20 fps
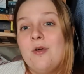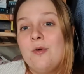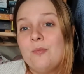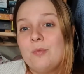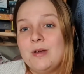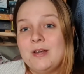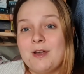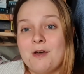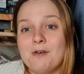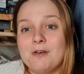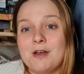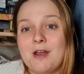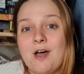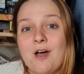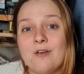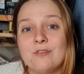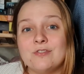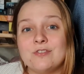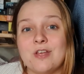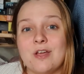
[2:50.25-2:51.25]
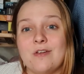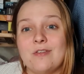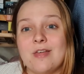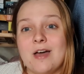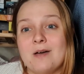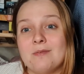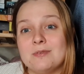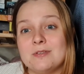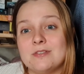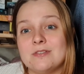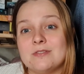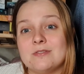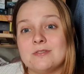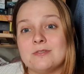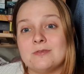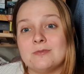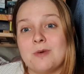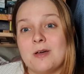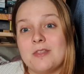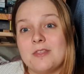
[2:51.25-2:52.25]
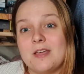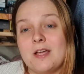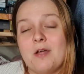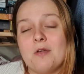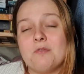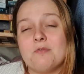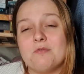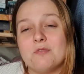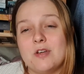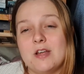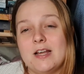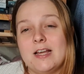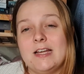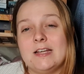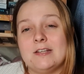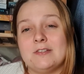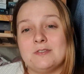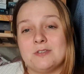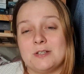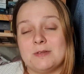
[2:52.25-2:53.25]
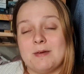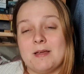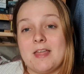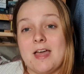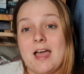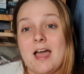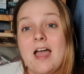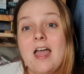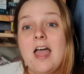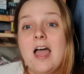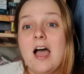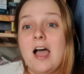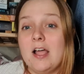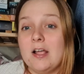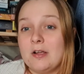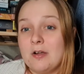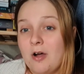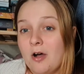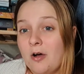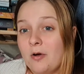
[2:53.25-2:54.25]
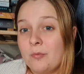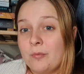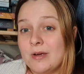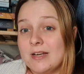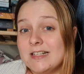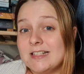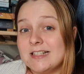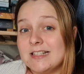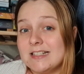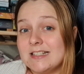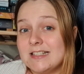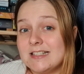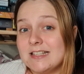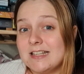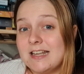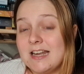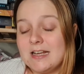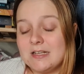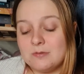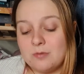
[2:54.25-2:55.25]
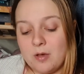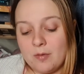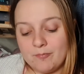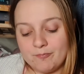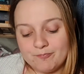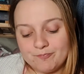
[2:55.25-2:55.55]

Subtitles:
we know and love, so that was one thing I really enjoyed about that. I can't wait to listen to the next one.